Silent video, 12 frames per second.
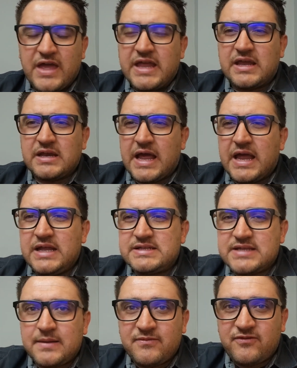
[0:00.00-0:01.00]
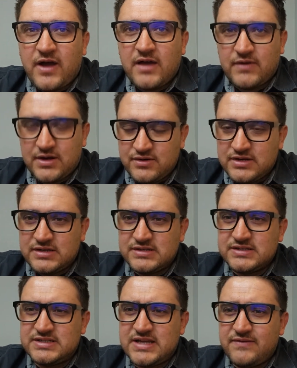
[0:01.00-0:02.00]
they can aid some
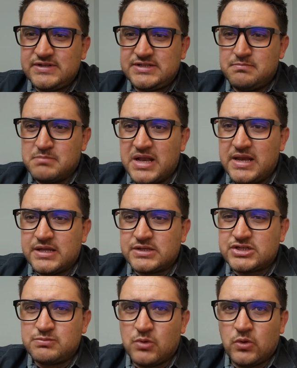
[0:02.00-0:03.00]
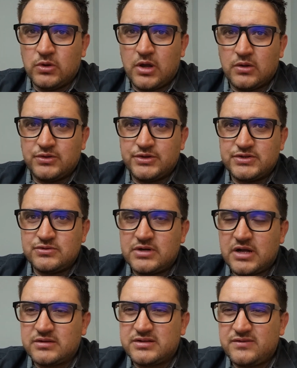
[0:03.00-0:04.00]
570 million smallholders who
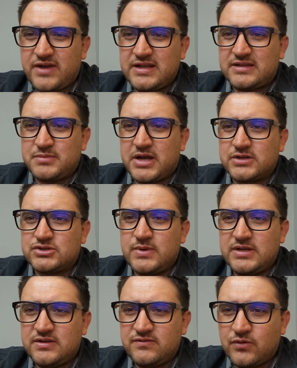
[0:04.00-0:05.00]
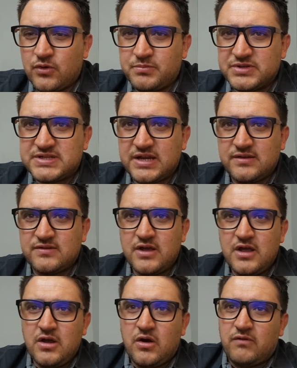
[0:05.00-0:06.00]
cultivate about 24%
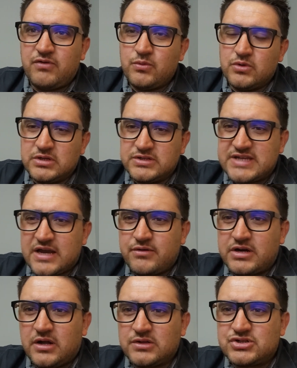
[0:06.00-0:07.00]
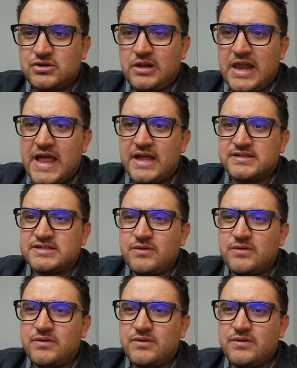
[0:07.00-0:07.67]
of the world's agricultural land.